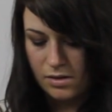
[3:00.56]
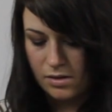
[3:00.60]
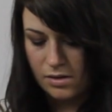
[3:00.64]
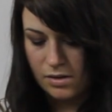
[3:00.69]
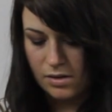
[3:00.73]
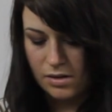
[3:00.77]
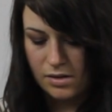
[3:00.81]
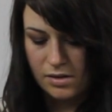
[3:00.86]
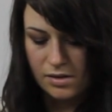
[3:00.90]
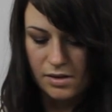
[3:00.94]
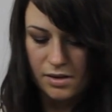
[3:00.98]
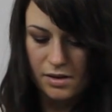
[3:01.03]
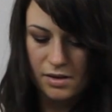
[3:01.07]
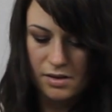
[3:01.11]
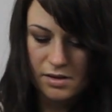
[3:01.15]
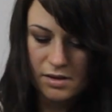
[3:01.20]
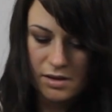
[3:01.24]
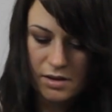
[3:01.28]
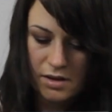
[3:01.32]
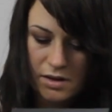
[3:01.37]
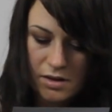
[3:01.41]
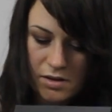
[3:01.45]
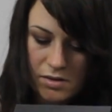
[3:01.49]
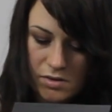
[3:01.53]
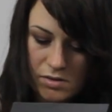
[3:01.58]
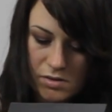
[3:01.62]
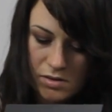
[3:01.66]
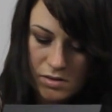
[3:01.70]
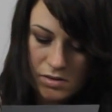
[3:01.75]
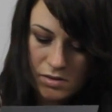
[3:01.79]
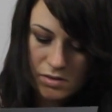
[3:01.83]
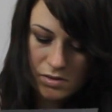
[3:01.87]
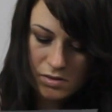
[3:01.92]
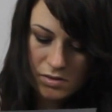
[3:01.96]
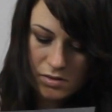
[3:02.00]
Let's cut it
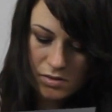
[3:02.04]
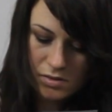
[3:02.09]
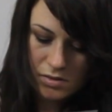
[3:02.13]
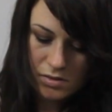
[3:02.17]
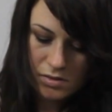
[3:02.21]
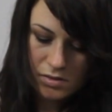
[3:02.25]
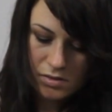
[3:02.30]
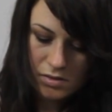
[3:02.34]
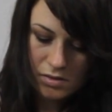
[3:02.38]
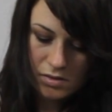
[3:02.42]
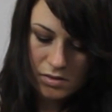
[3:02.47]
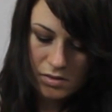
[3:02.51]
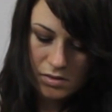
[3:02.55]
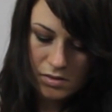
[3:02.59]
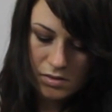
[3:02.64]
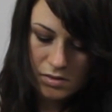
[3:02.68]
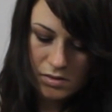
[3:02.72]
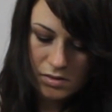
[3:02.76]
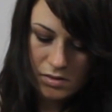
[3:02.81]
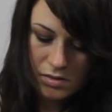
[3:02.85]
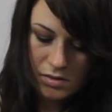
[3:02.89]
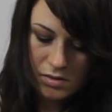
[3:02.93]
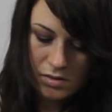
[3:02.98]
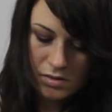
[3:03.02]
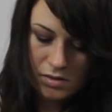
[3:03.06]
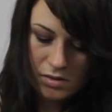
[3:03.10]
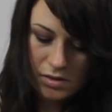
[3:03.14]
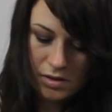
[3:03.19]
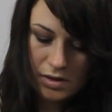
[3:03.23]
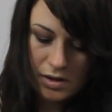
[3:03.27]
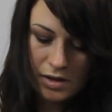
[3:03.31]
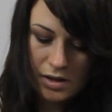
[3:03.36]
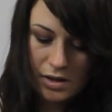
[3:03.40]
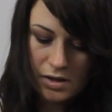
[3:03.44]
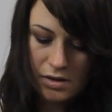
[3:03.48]
out.
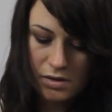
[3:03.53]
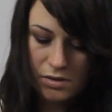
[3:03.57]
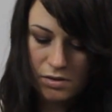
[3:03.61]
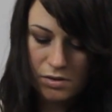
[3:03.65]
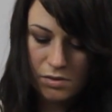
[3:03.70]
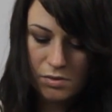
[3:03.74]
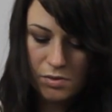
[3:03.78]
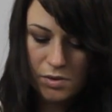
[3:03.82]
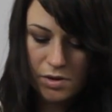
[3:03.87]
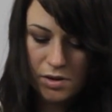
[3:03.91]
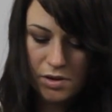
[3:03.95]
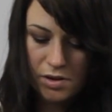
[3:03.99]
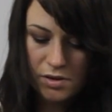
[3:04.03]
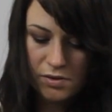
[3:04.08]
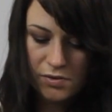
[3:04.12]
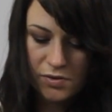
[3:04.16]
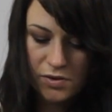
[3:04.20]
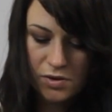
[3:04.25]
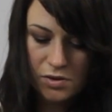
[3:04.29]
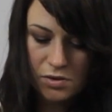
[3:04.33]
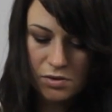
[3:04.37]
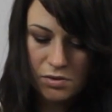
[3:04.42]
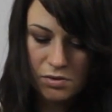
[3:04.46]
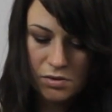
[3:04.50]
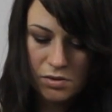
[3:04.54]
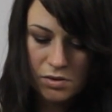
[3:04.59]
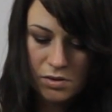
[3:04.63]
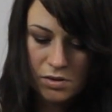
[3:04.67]
Again, don't worry if you